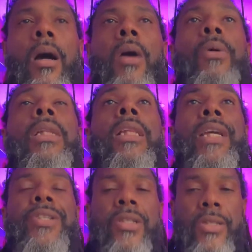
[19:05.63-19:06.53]
our
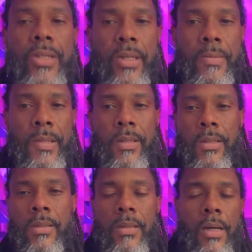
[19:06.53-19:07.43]

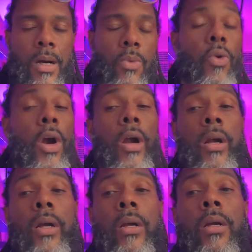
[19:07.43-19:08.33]
relationships, our
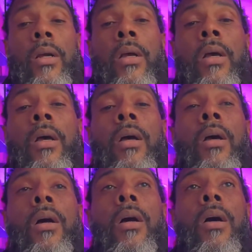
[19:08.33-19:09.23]
work,
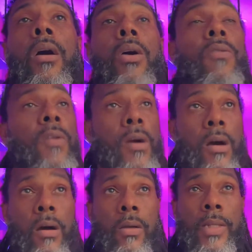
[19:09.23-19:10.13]

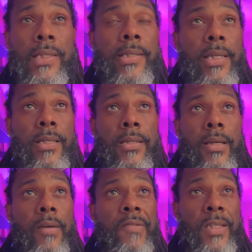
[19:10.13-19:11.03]
overall, the sense
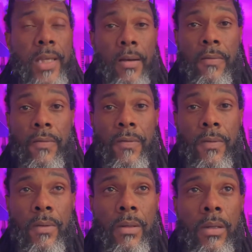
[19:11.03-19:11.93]
of self.
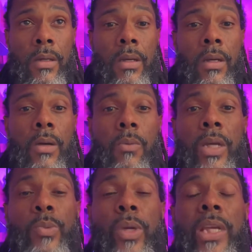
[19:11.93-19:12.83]

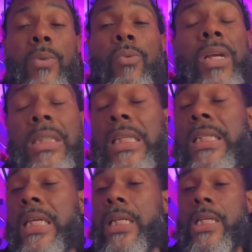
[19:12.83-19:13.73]
When we really
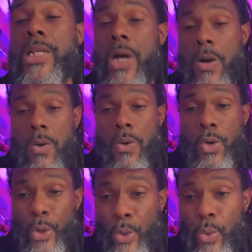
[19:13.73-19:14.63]
didn't know
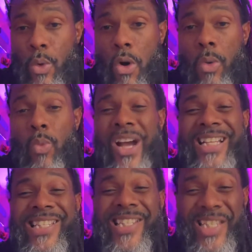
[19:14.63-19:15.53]
who or
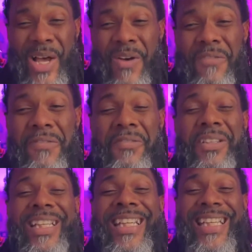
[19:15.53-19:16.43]
what self
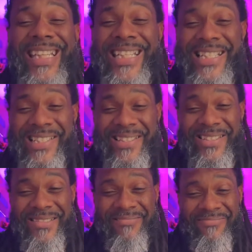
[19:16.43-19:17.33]

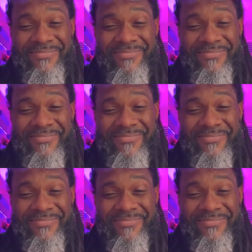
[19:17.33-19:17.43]
is,